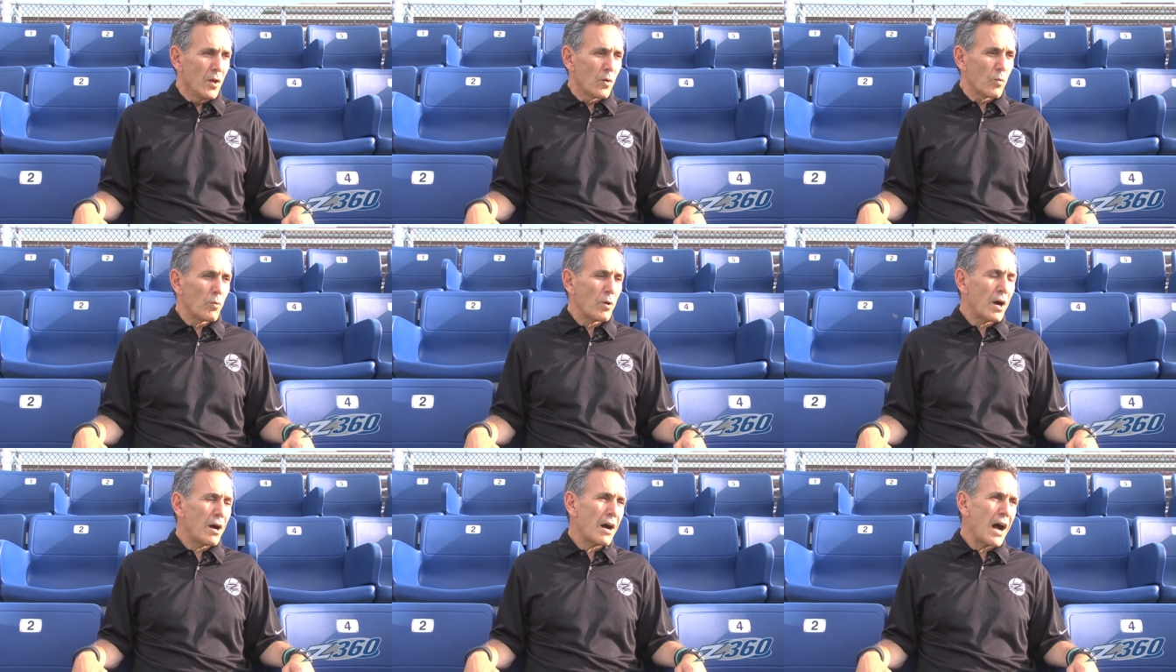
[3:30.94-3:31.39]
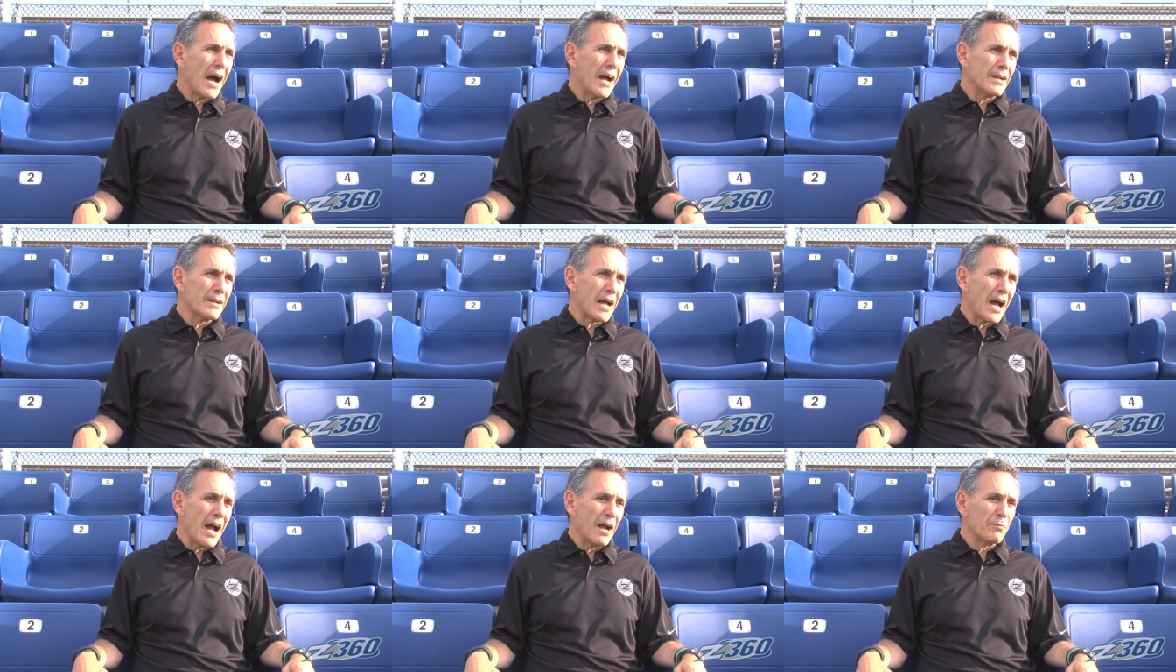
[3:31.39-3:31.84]
Well,
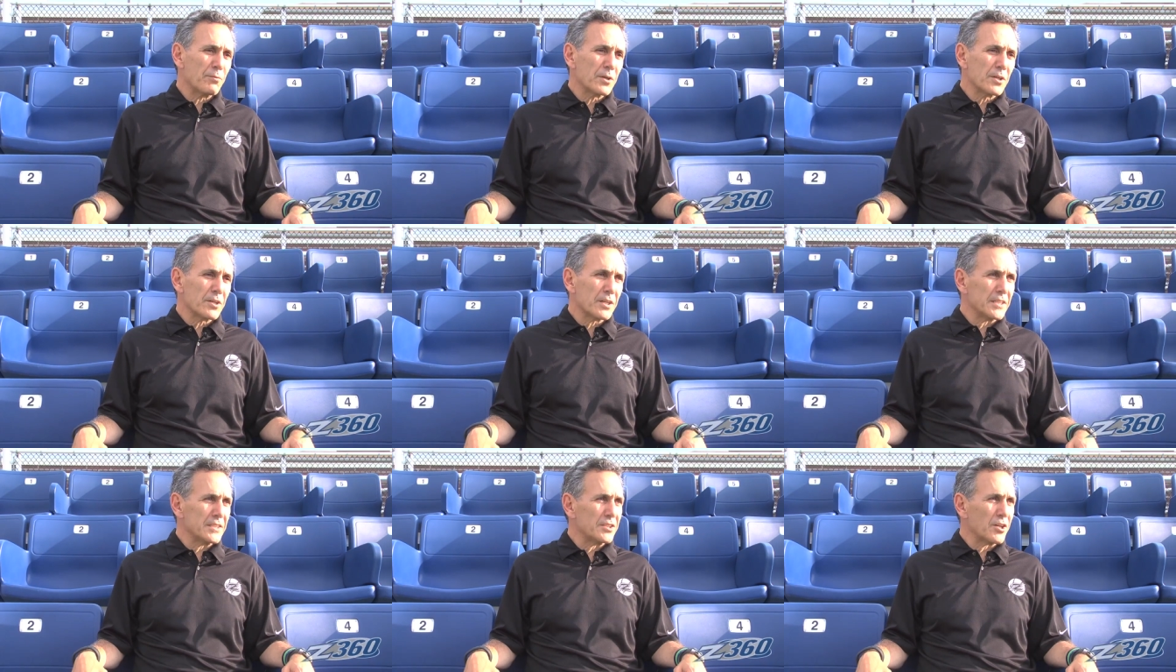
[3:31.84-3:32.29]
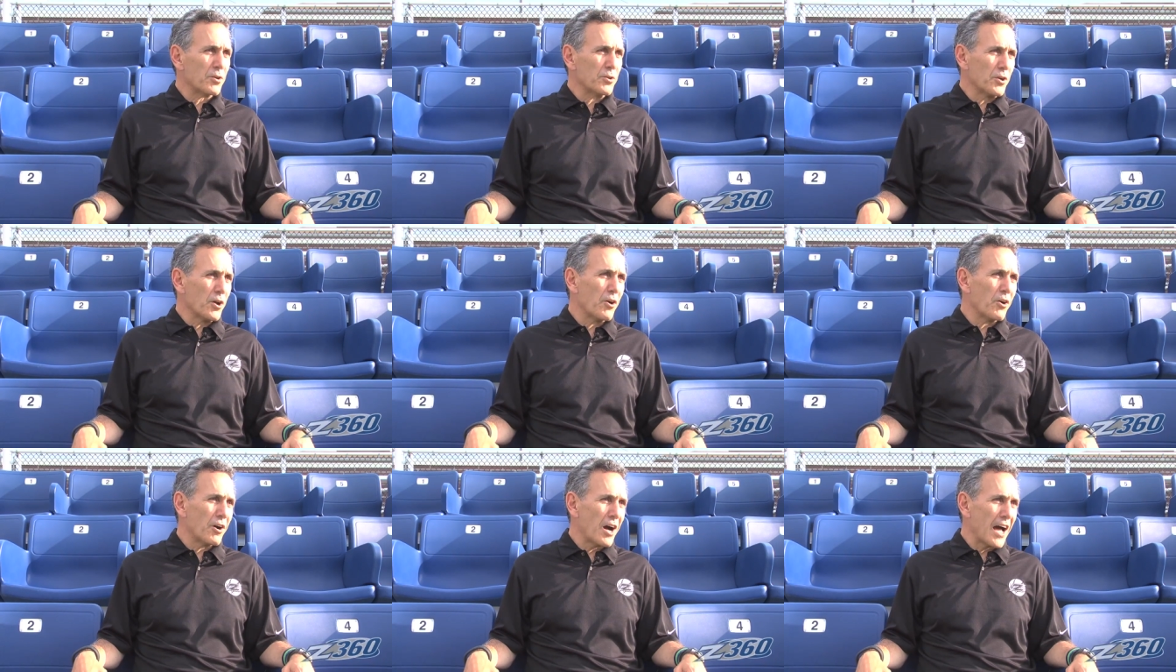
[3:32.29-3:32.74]
I really don't
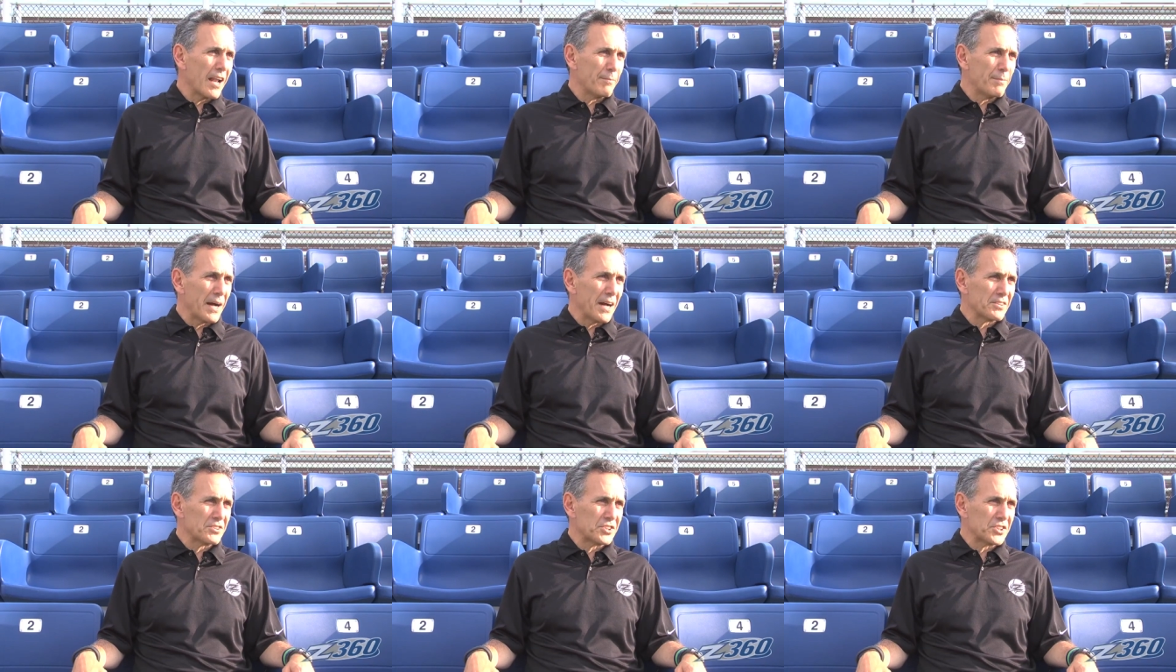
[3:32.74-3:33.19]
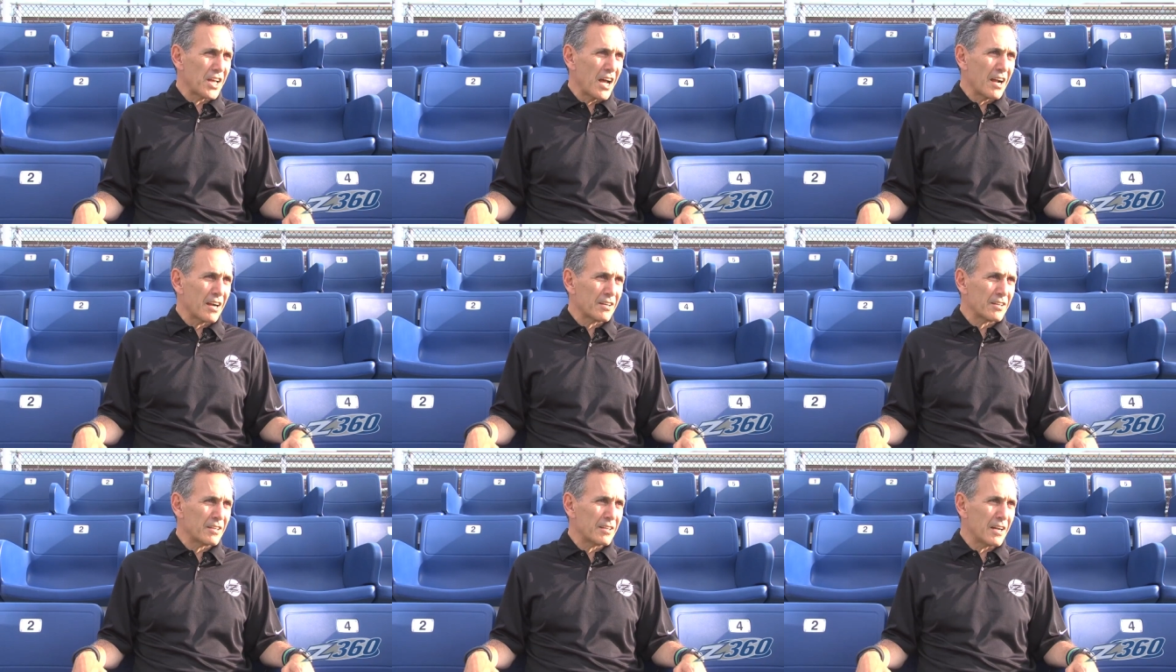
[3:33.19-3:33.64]
know a lot about
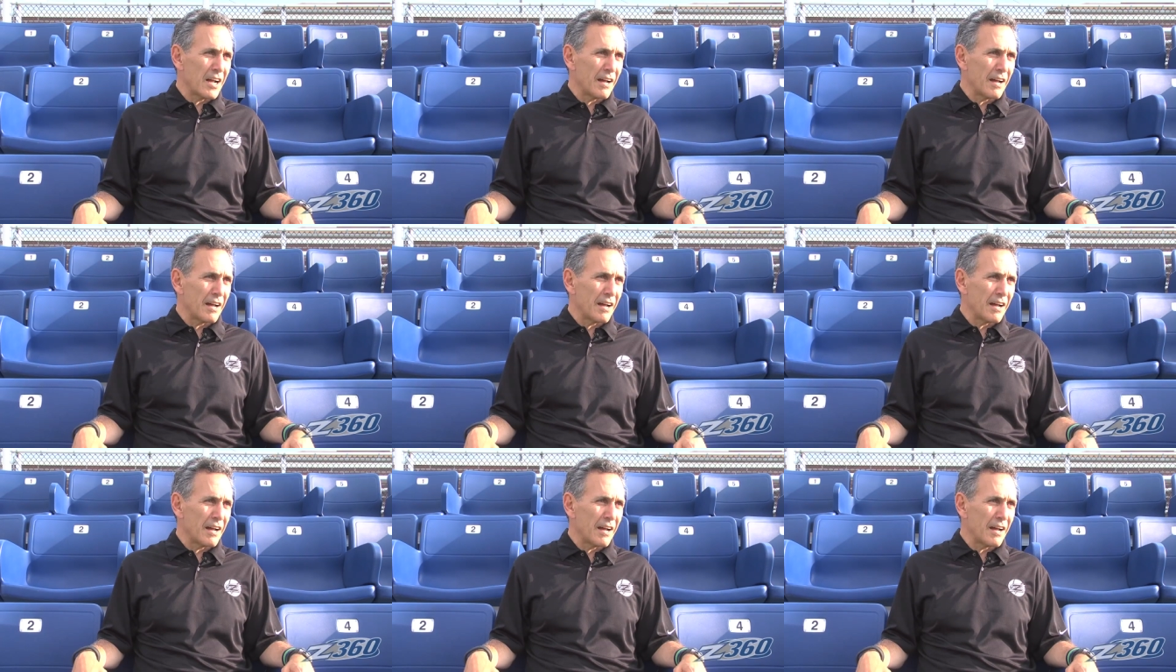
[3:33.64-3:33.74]
soccer.